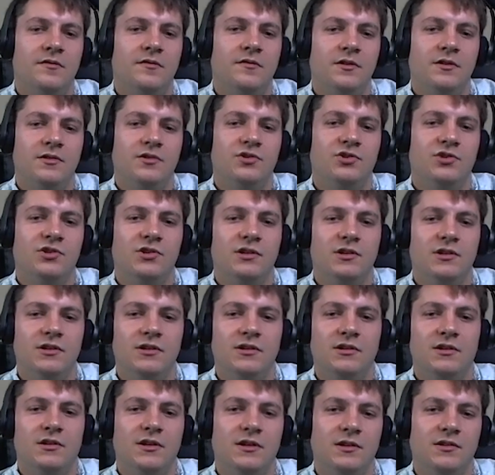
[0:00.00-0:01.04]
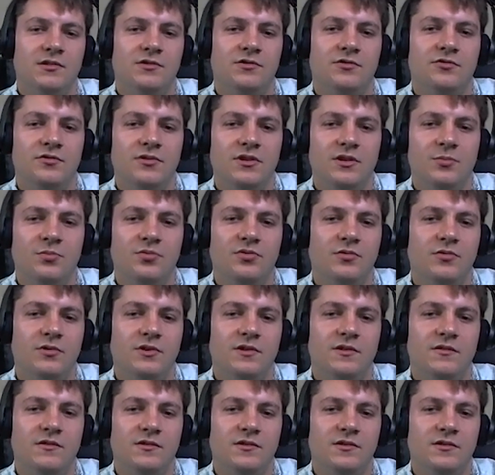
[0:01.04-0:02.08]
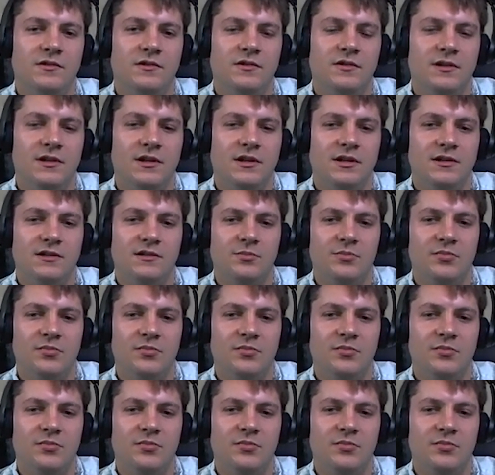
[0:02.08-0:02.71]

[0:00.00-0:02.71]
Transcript: function entry point dot